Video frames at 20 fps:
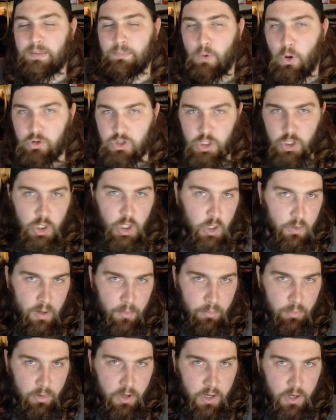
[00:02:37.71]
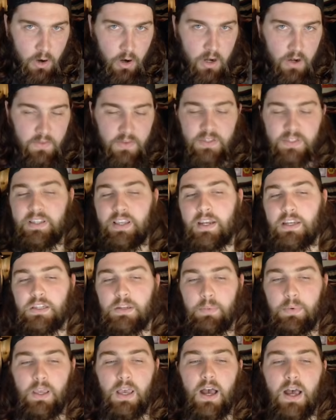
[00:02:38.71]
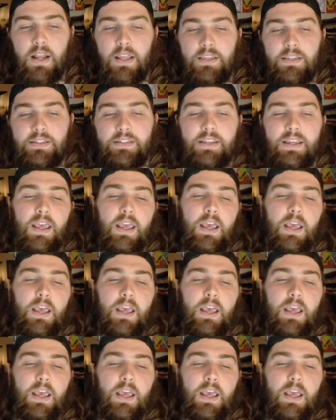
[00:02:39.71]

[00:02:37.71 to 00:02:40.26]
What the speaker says: Mochi could have went pretty hard in this deck, to be honest.